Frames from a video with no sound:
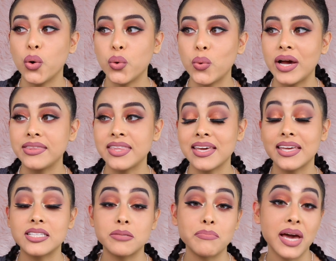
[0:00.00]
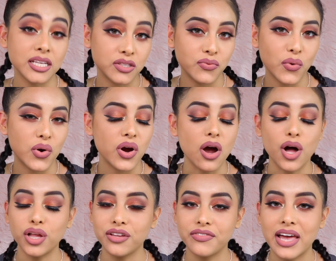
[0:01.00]
who I think it's best for,
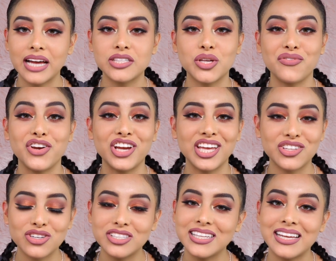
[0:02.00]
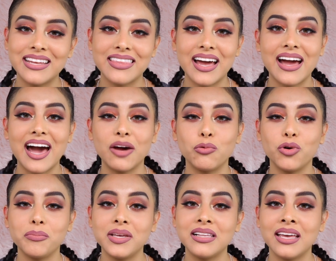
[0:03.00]
all of that. So if you're interested in that, I
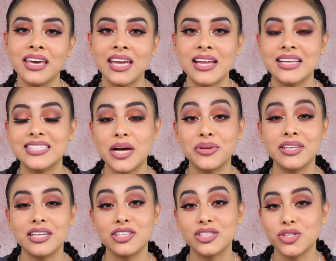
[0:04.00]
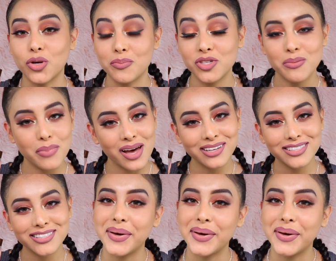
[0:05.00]
will be linking it down in the description box.